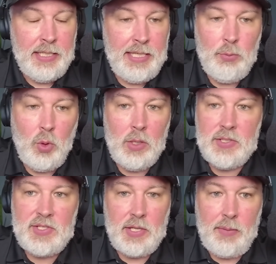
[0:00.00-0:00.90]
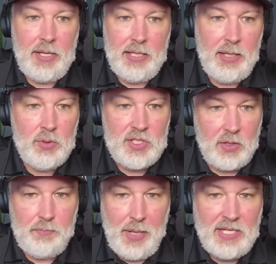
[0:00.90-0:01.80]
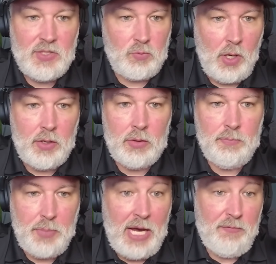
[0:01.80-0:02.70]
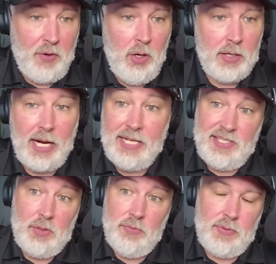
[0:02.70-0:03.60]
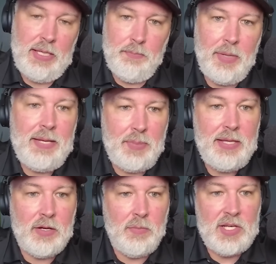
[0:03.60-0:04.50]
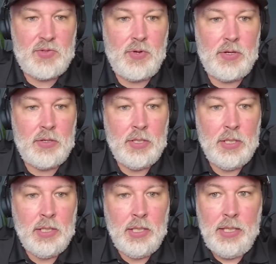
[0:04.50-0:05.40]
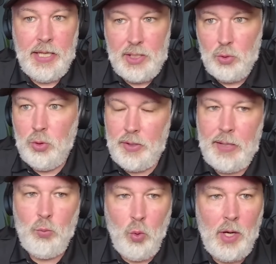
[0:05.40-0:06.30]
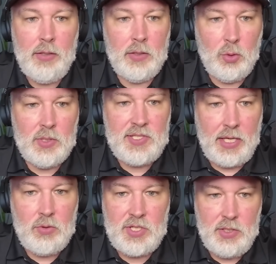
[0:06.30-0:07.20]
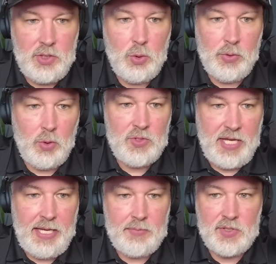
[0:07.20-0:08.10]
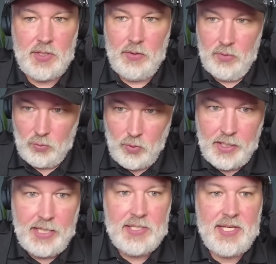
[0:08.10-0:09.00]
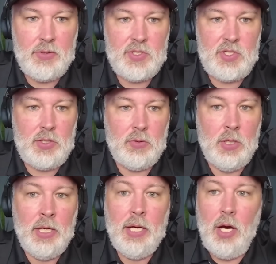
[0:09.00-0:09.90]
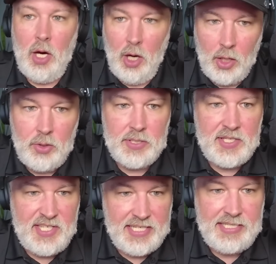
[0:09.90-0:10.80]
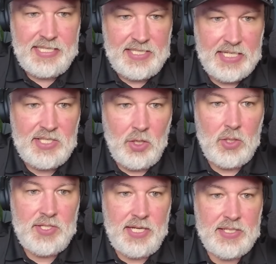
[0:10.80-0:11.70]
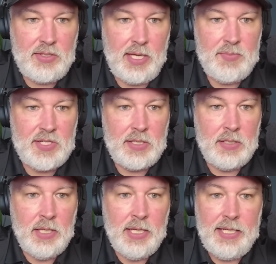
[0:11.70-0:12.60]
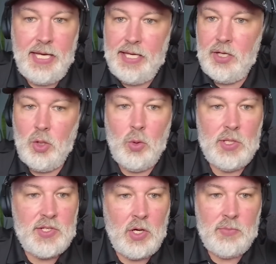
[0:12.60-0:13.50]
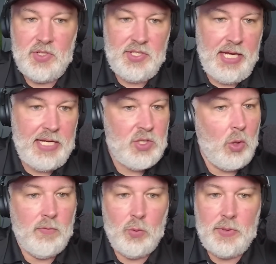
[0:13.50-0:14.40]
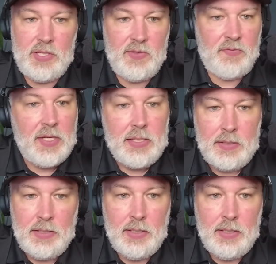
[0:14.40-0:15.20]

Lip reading: He was their best runner by far. And I still think may be their best runner. and you look at what LaNorris Sellers can do in those games, the run against LSU, 166 yards against Clemson. Can't get it going with his arm, just takes over with his feet.